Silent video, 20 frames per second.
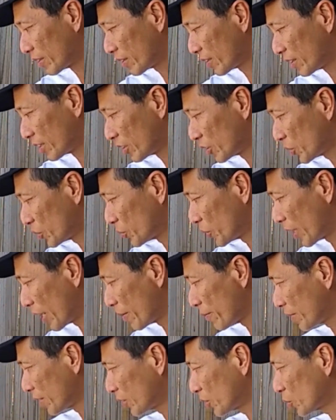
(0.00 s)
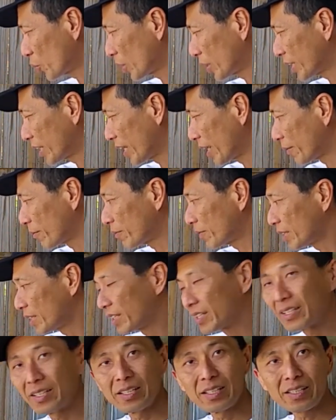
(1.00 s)
the 32 amp and the 20 amp
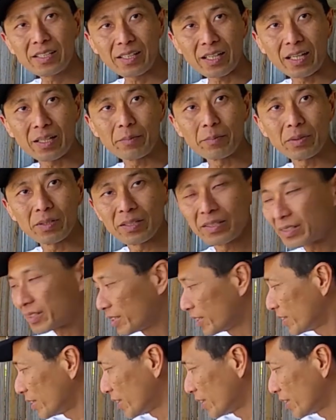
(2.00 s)
cable,